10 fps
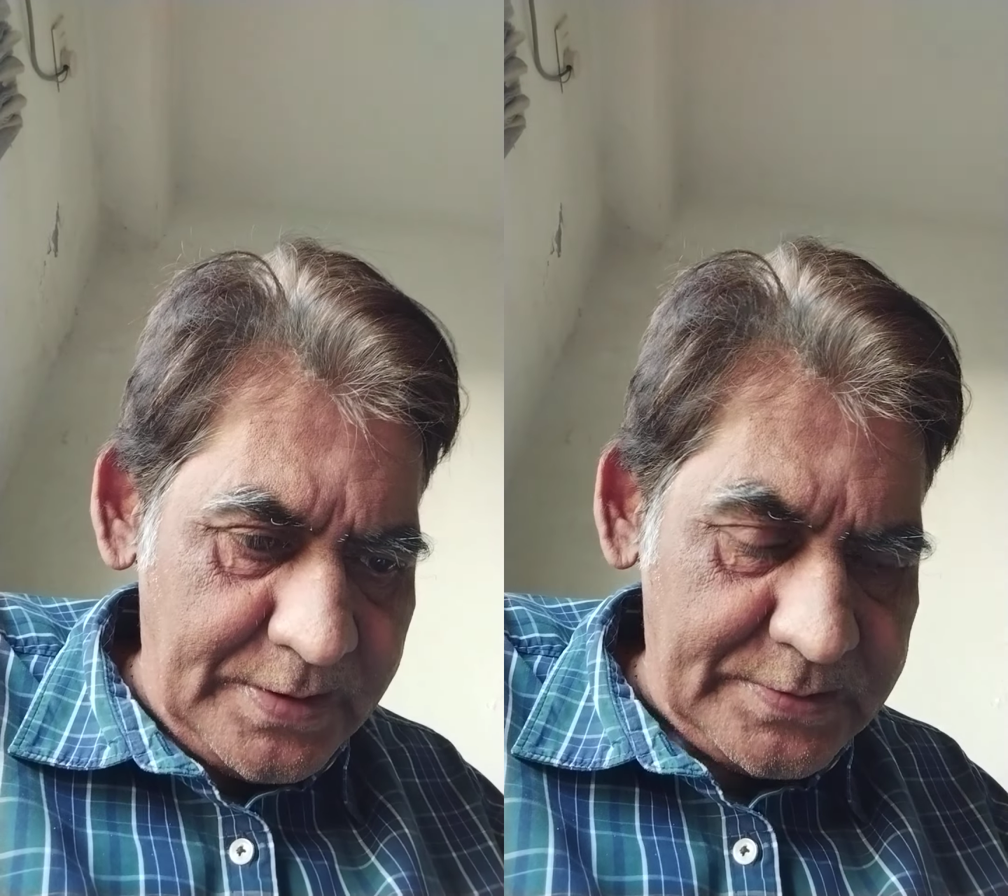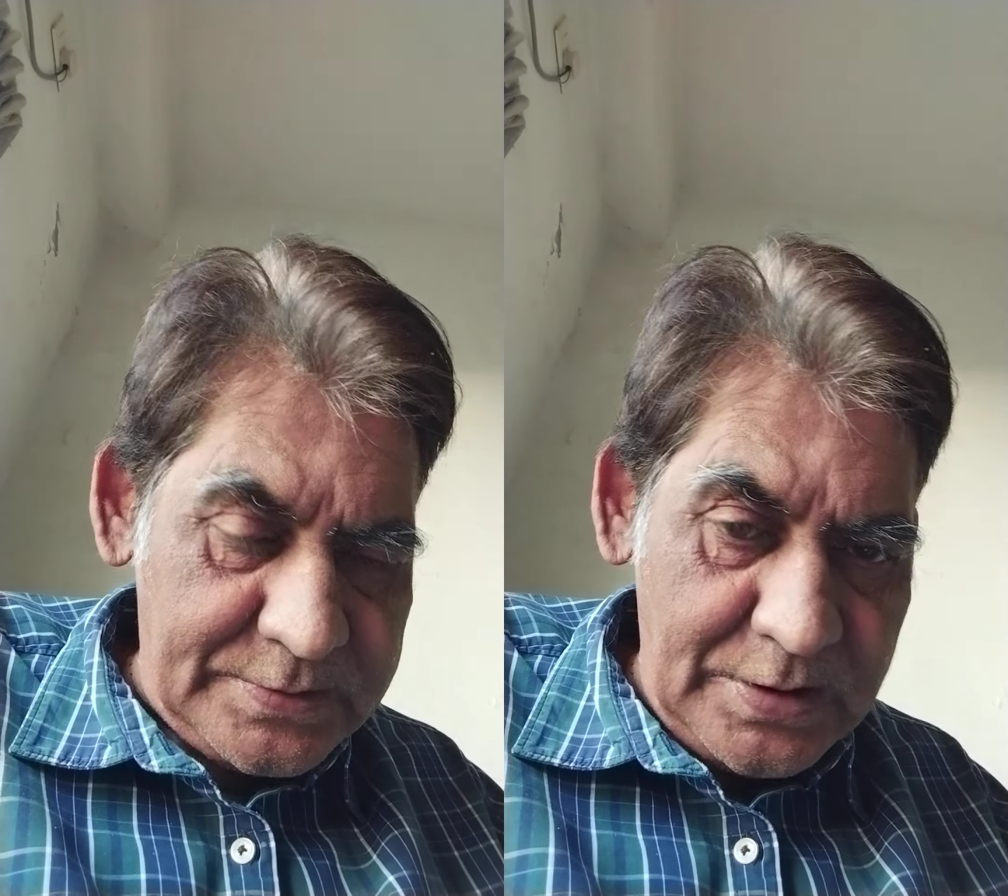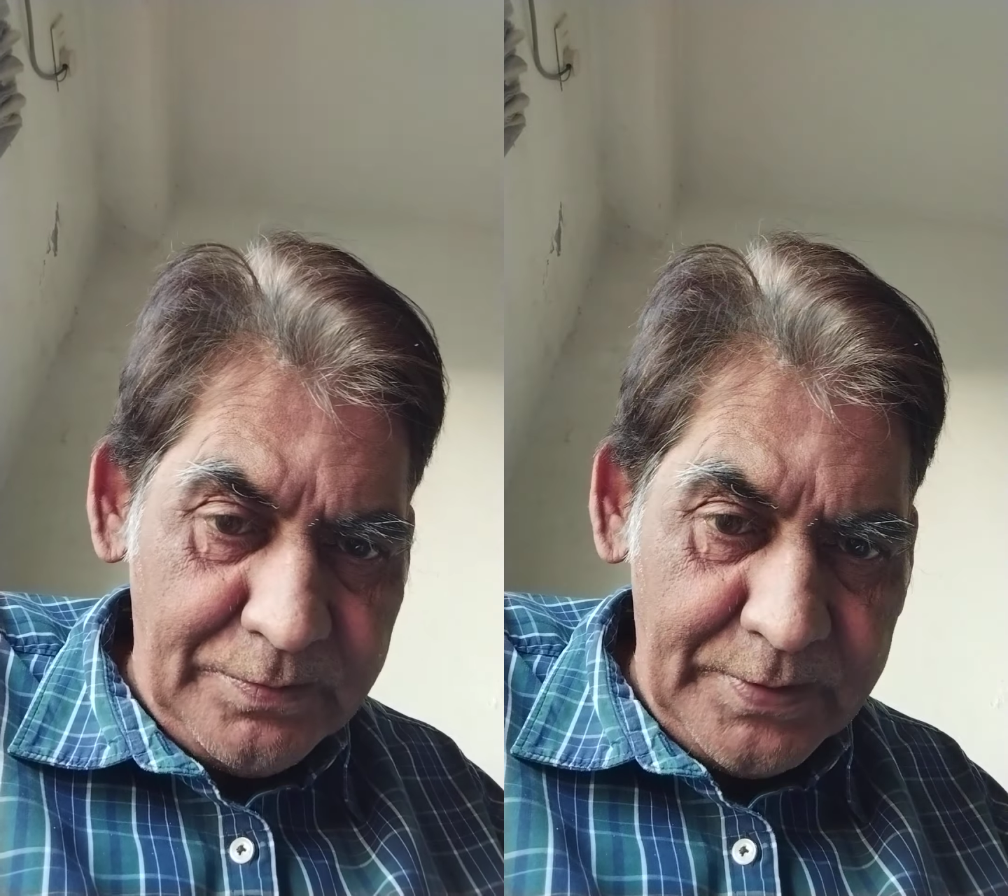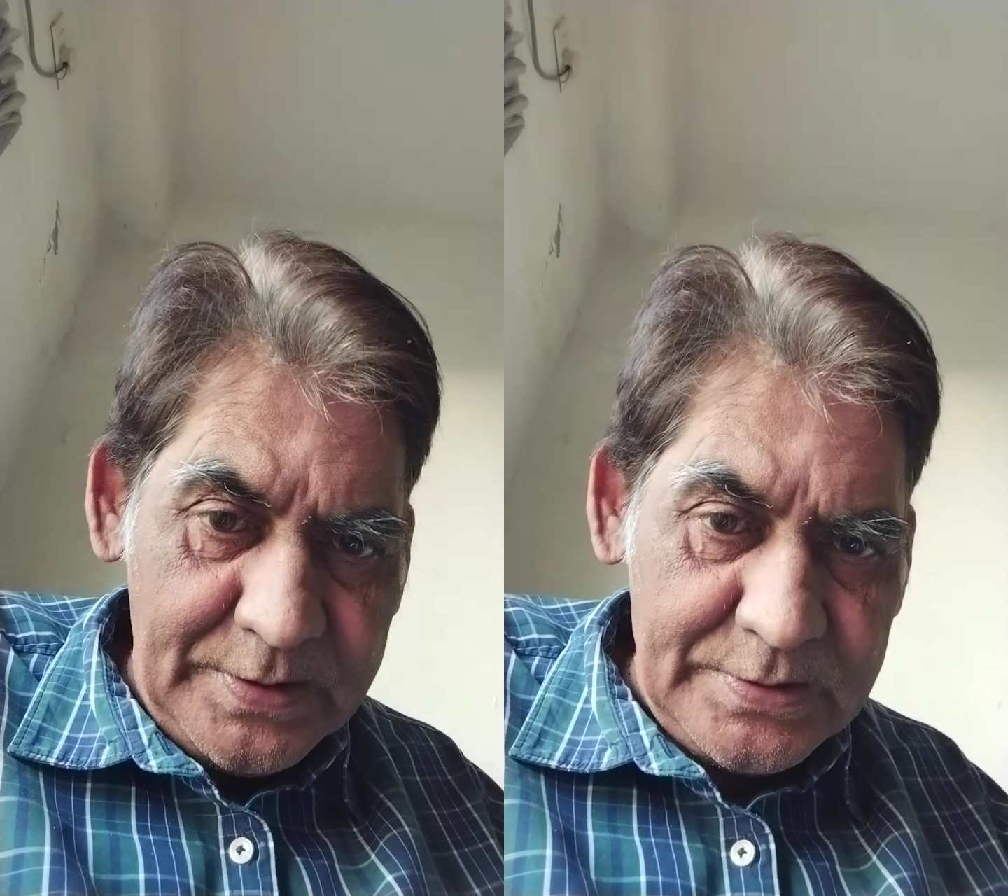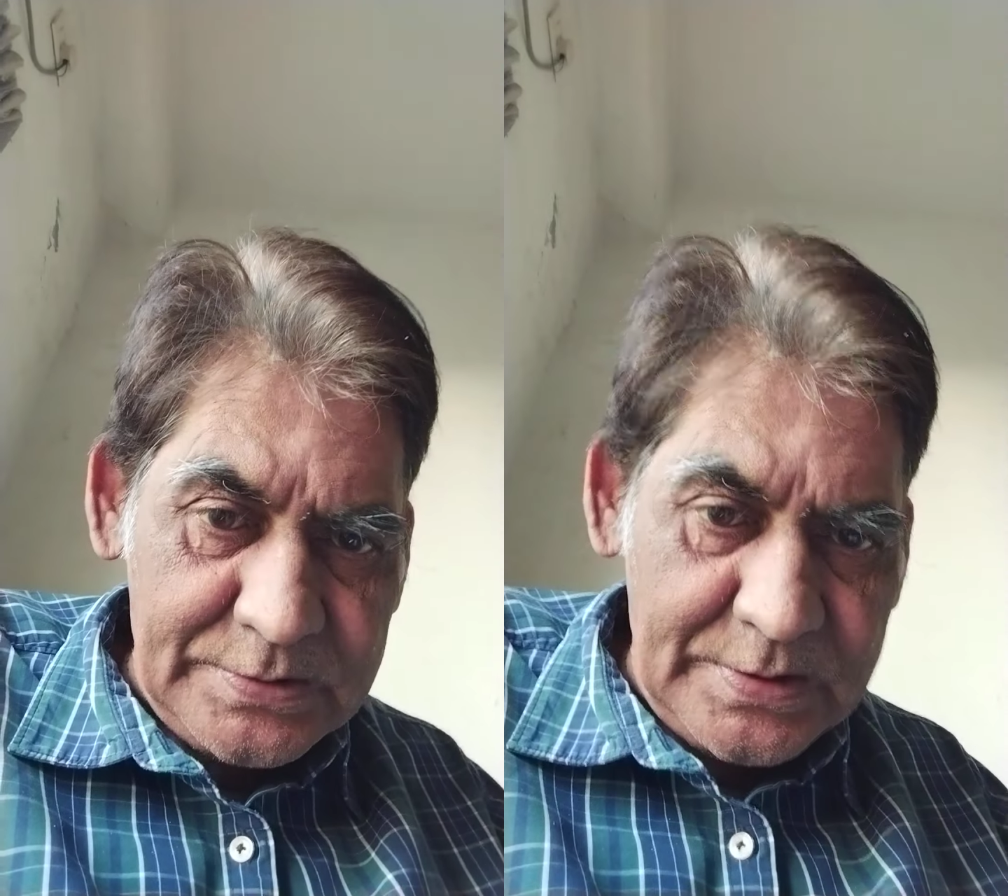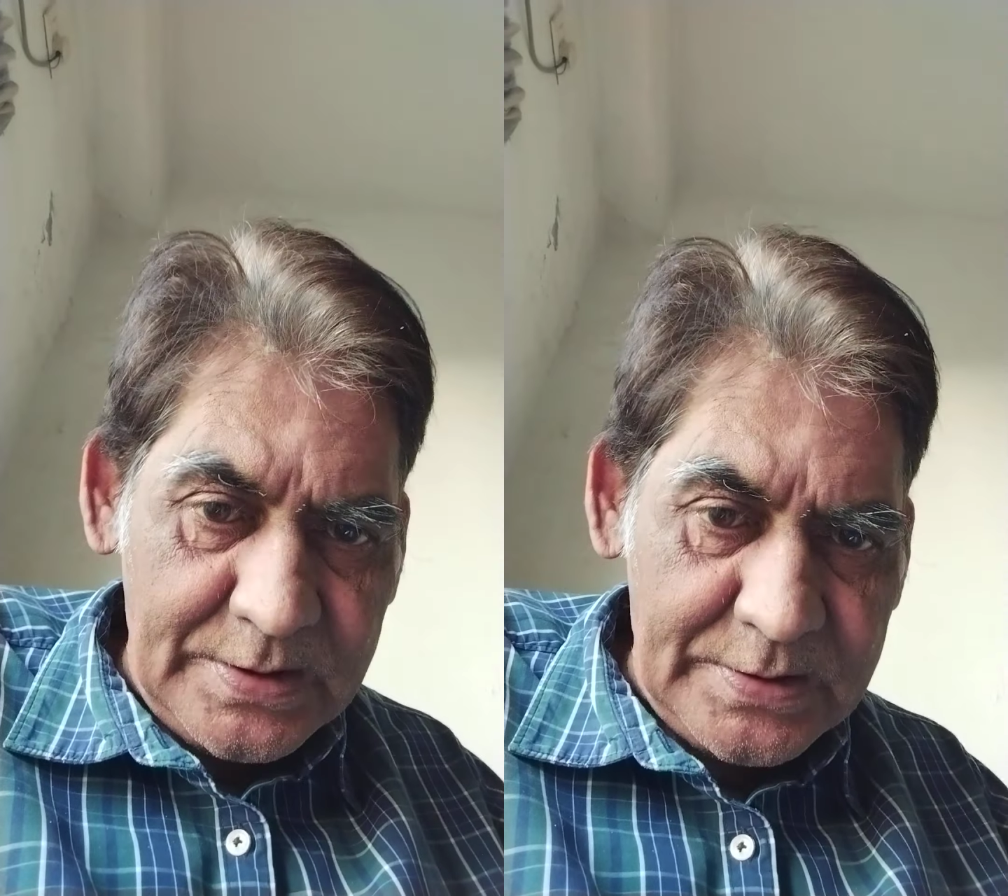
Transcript: I still finished